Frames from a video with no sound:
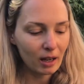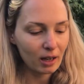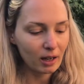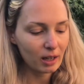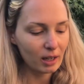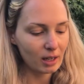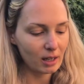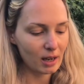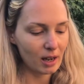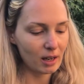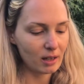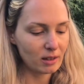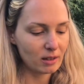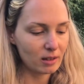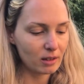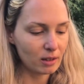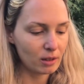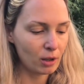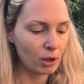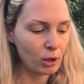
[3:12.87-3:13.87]
It has
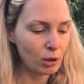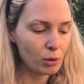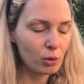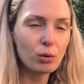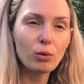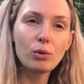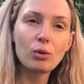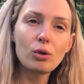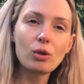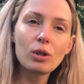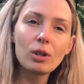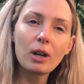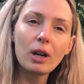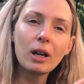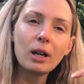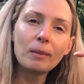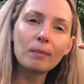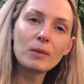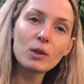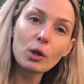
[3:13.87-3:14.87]
these huge
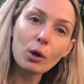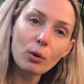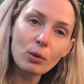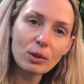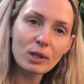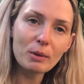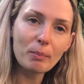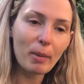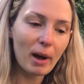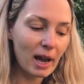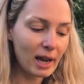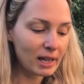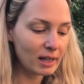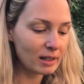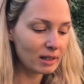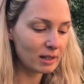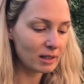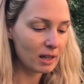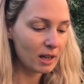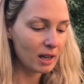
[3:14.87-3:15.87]
tall
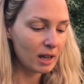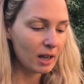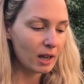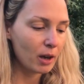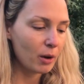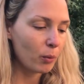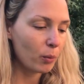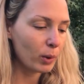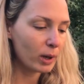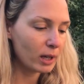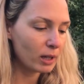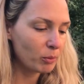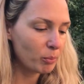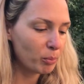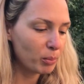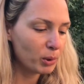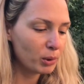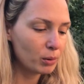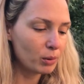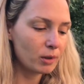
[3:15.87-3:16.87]
spikes with
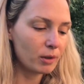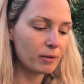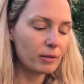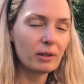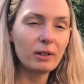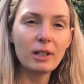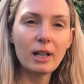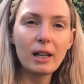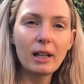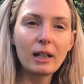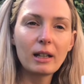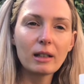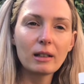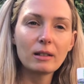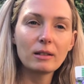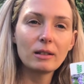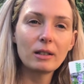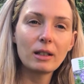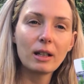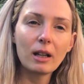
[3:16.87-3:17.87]
beautiful
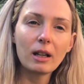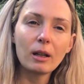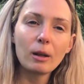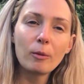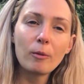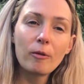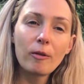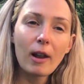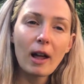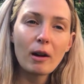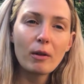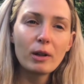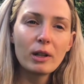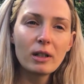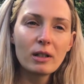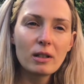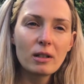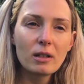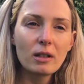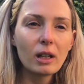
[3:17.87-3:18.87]
delicate
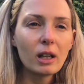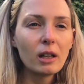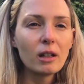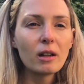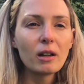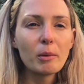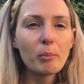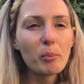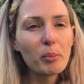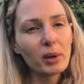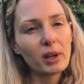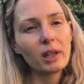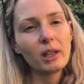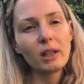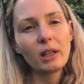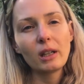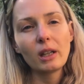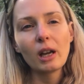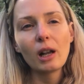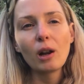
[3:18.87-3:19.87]
flowers, either in
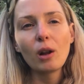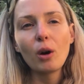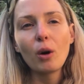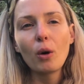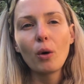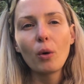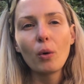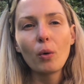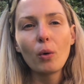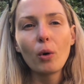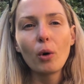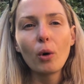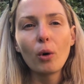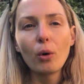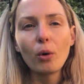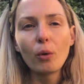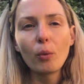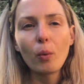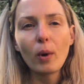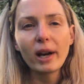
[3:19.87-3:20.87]
pink, yellow
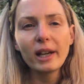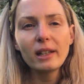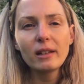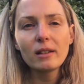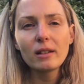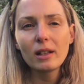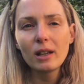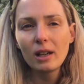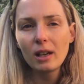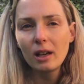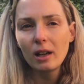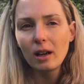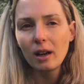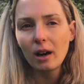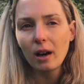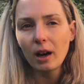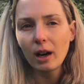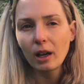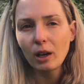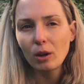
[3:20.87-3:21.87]
or white.
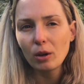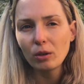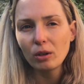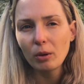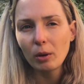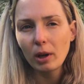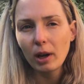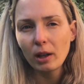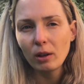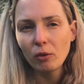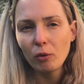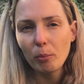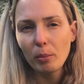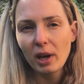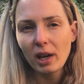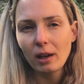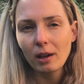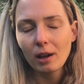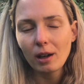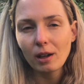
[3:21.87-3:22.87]
I got the kind of
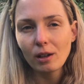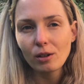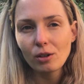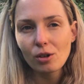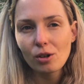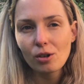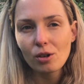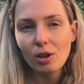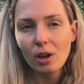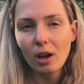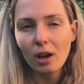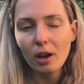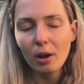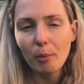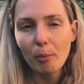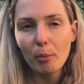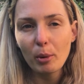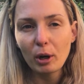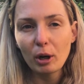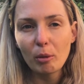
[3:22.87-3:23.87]
pinkish
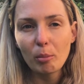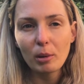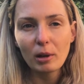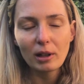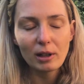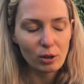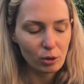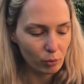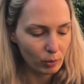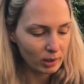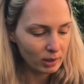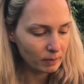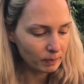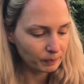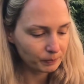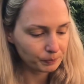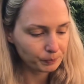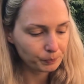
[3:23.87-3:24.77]
purplish one,